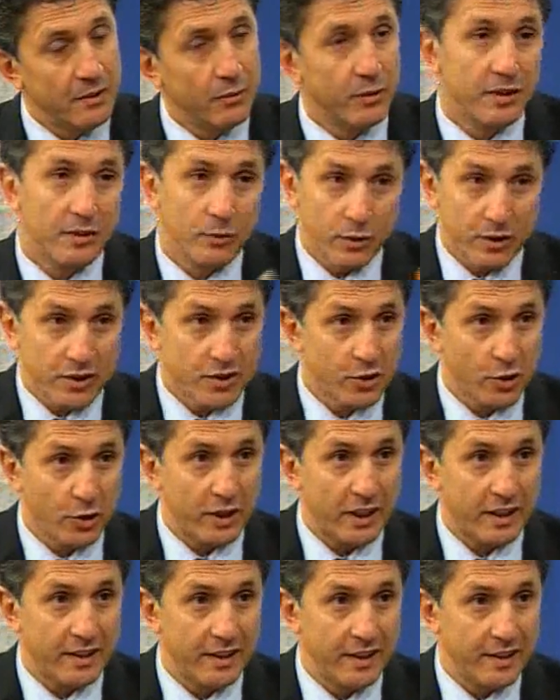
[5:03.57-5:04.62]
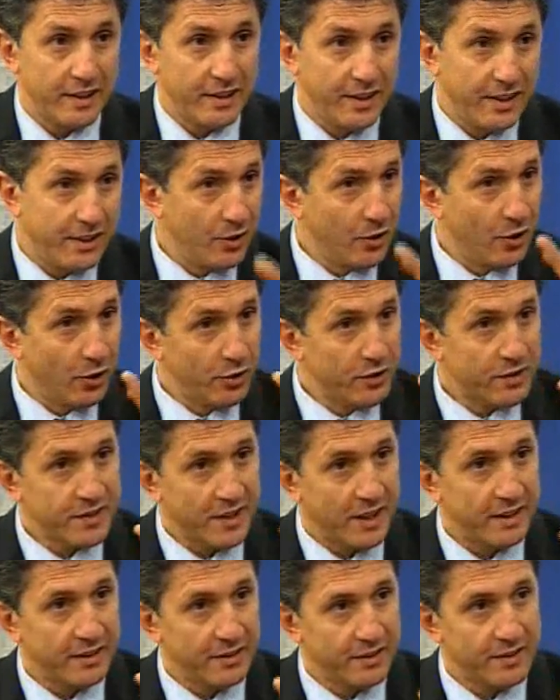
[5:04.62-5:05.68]
We, we store it in, in on
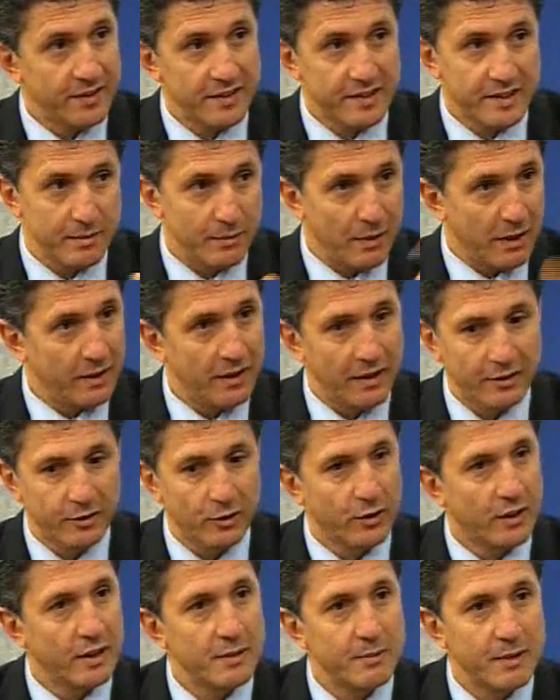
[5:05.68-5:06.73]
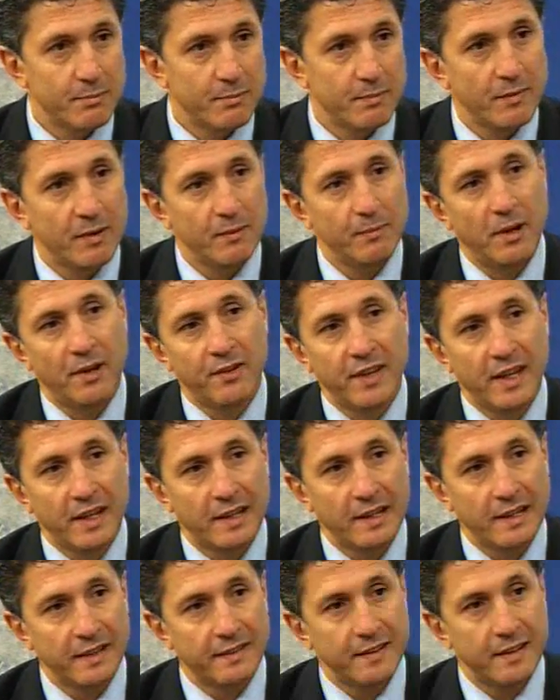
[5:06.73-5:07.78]
site on the system. I'll, I'll talk a little bit about
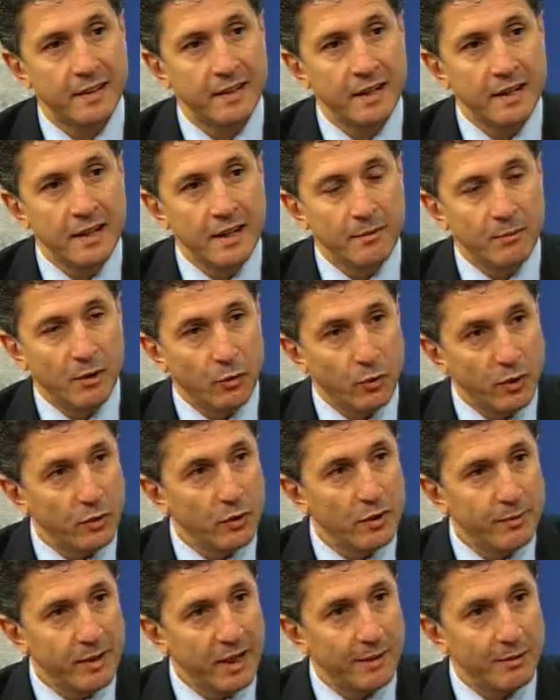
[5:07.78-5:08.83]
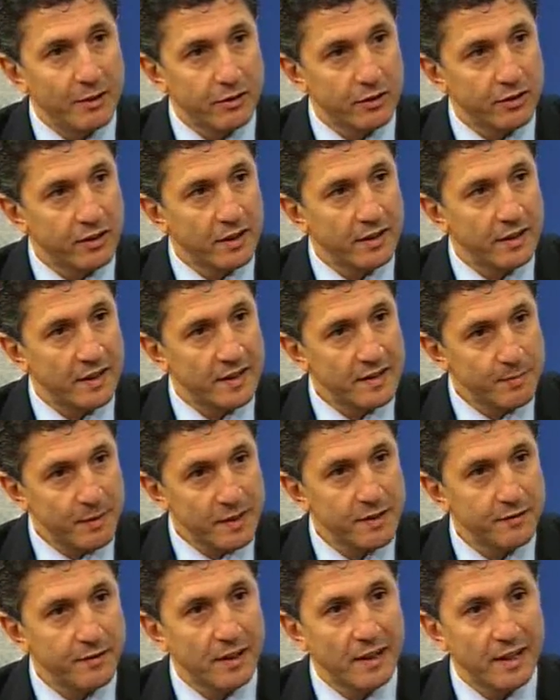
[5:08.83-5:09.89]
that later. But we will be able to recognize
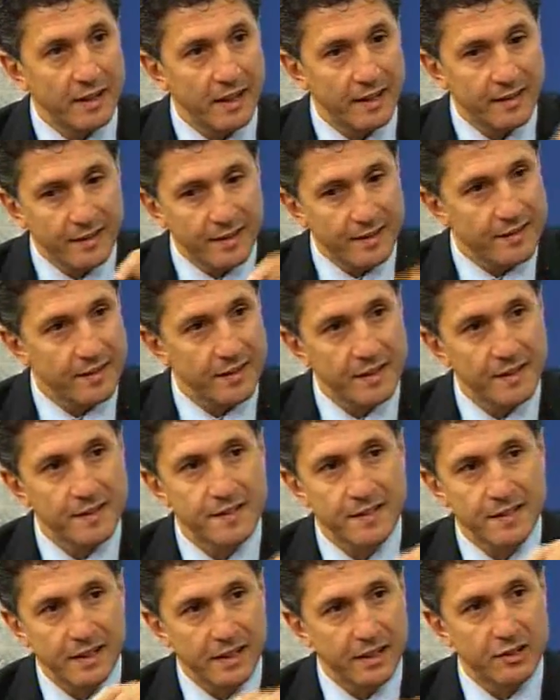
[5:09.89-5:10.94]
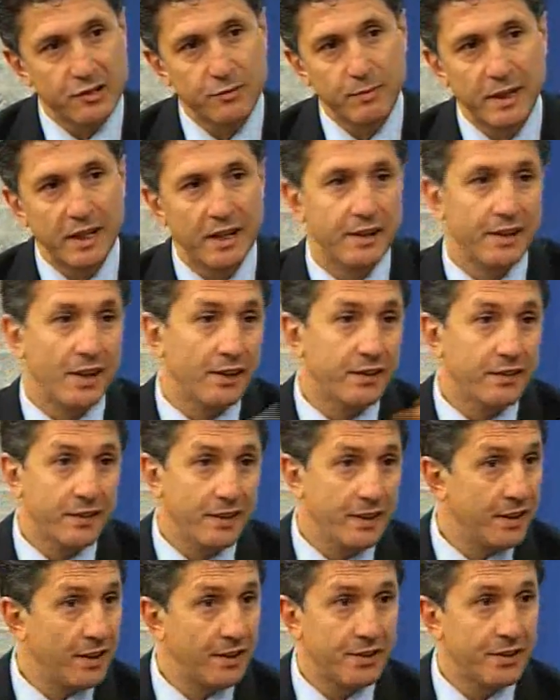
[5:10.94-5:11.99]
specifically that this is the EHB and
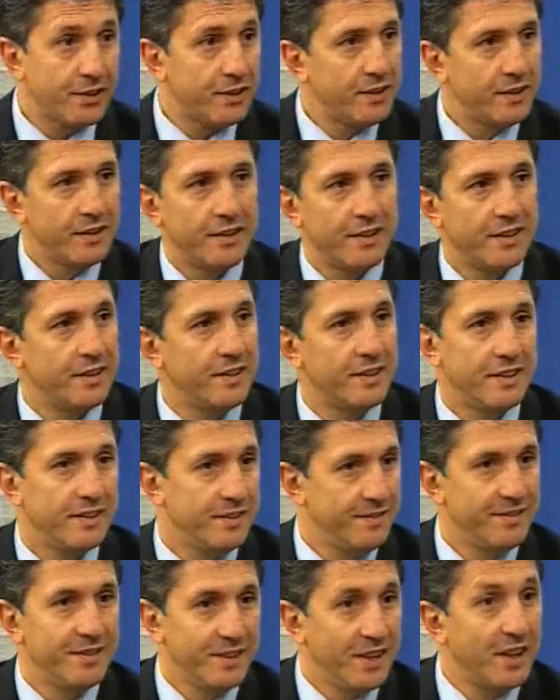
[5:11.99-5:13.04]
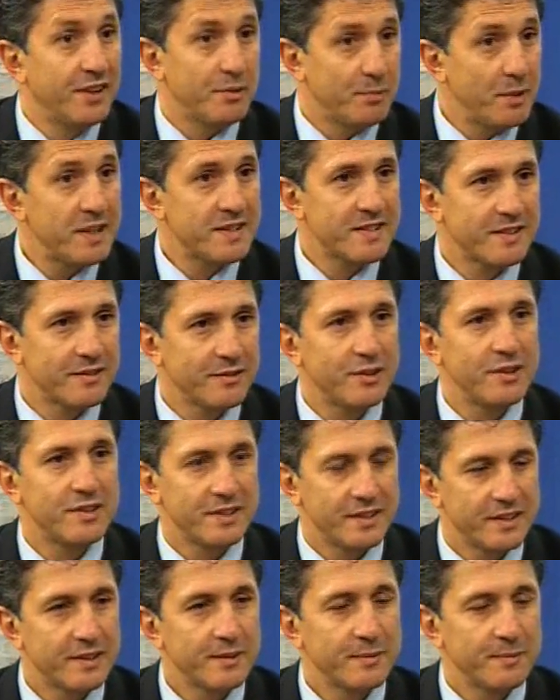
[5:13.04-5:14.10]
not another. Uh, are the best.
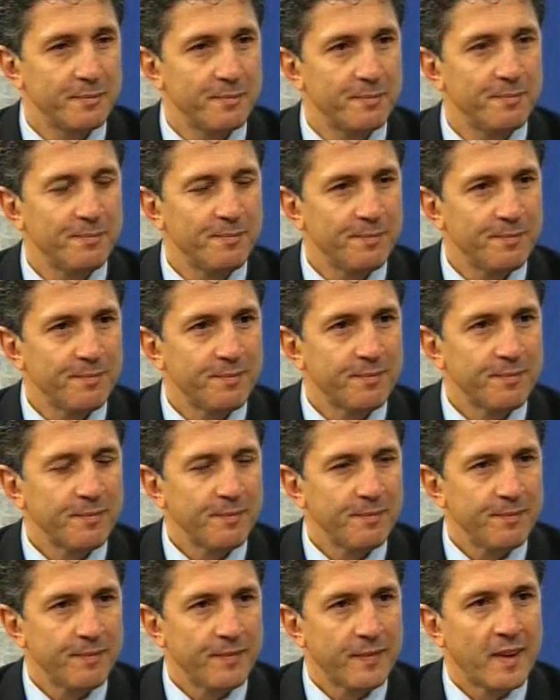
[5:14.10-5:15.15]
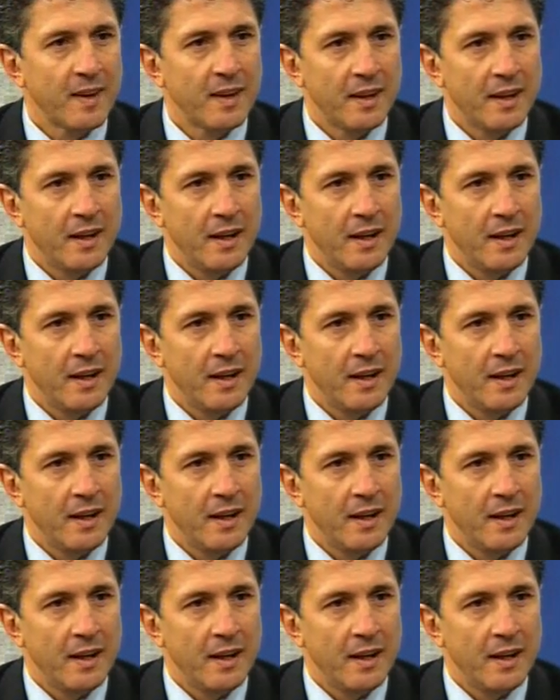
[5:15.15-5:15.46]
So how do you help to find them then?